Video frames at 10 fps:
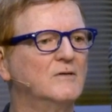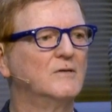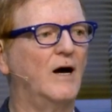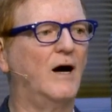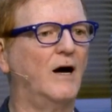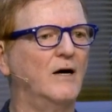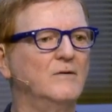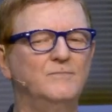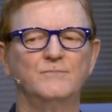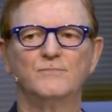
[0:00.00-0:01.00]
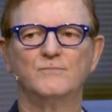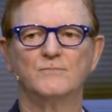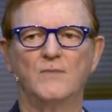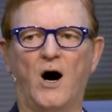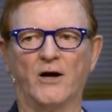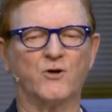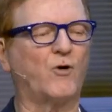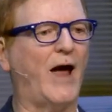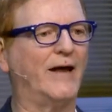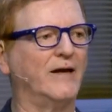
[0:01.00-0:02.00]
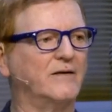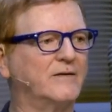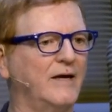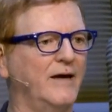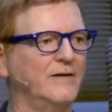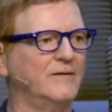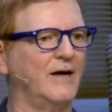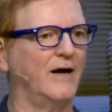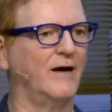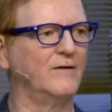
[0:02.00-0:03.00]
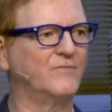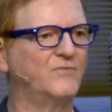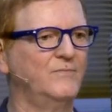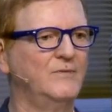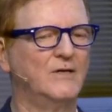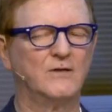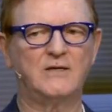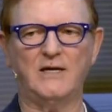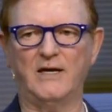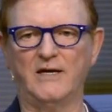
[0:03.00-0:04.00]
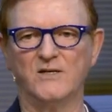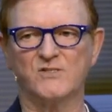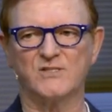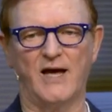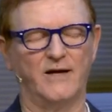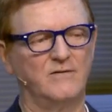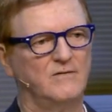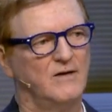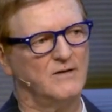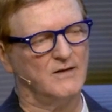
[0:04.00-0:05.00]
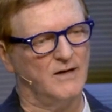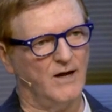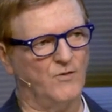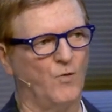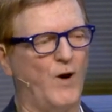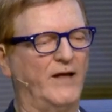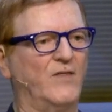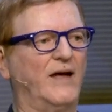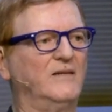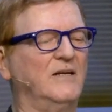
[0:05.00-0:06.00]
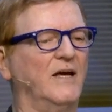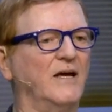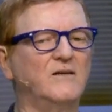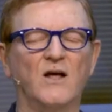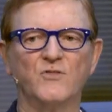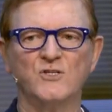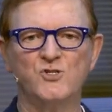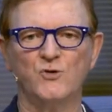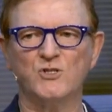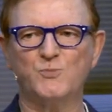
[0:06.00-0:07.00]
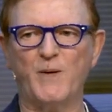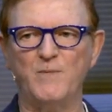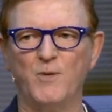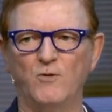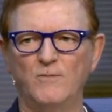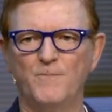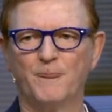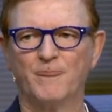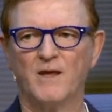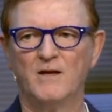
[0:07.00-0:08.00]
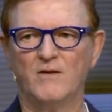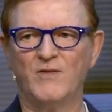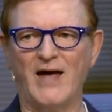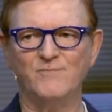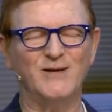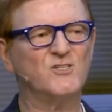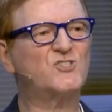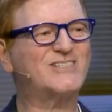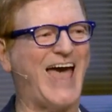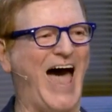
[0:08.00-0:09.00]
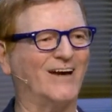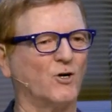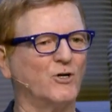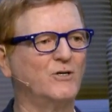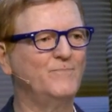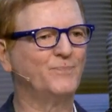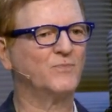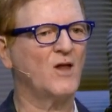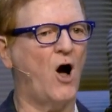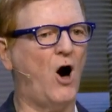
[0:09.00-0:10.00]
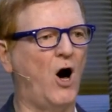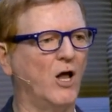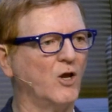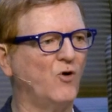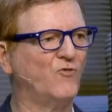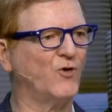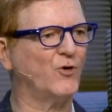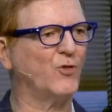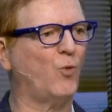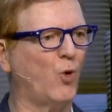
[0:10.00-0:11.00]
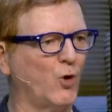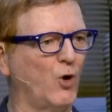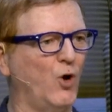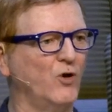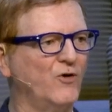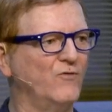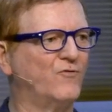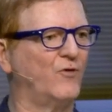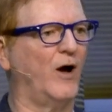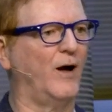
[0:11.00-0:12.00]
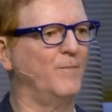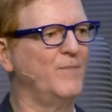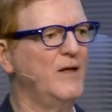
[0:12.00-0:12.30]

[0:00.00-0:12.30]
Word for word: uh, autocratic and uh, kings and the way they did the Jewish people. They've been scattered all over the world from